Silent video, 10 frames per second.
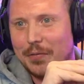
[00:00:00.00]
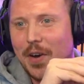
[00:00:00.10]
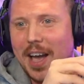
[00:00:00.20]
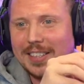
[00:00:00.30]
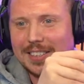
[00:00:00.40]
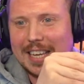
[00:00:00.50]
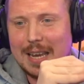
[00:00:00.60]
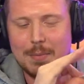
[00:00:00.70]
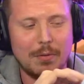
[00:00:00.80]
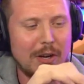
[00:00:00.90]
The first
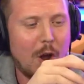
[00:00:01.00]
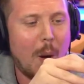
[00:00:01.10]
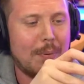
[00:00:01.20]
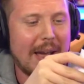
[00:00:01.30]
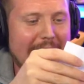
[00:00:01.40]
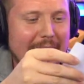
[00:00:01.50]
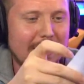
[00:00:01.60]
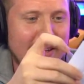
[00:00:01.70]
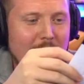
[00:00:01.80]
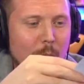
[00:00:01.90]
team of the lower bracket
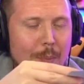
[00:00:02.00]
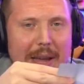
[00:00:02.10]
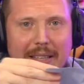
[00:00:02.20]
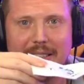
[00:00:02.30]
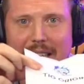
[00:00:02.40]
will be